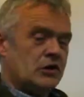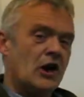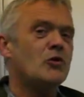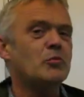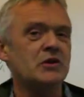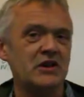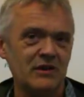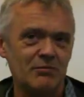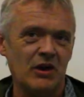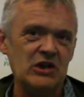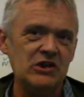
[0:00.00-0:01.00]
Nobody,
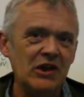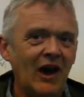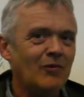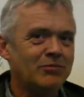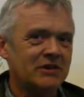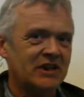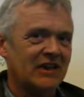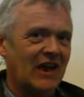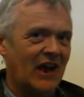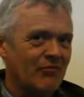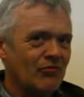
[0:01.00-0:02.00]
but nobody
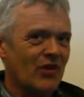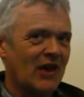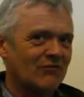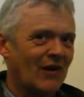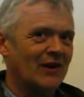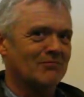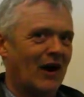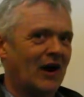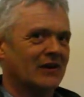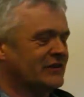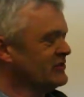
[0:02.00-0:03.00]
in their right
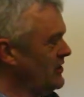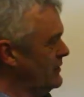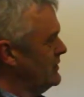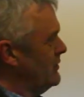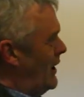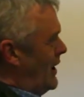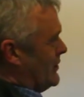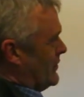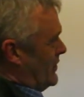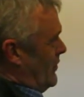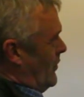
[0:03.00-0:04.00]
mind is going to
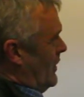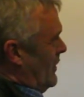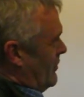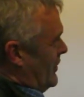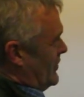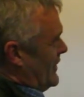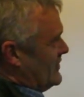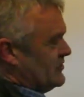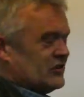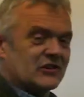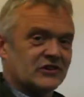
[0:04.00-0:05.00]
argue that that
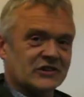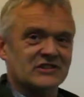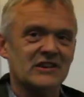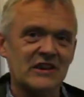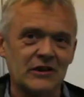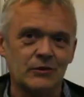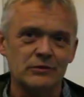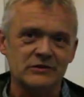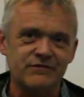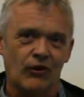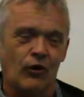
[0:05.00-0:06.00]
doesn't
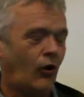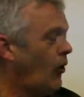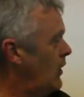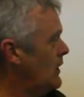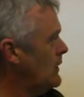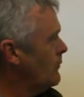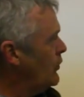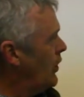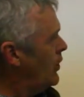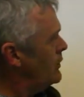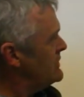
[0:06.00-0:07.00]
equals 4.
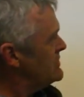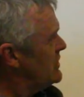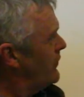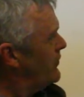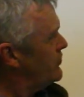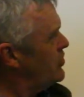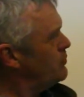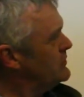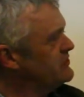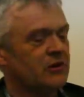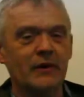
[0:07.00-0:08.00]
We always know that 2
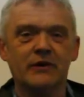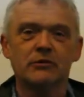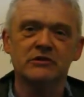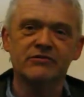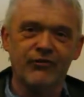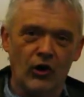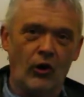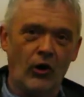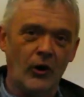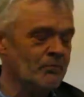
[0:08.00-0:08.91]
plus 2 equals 4.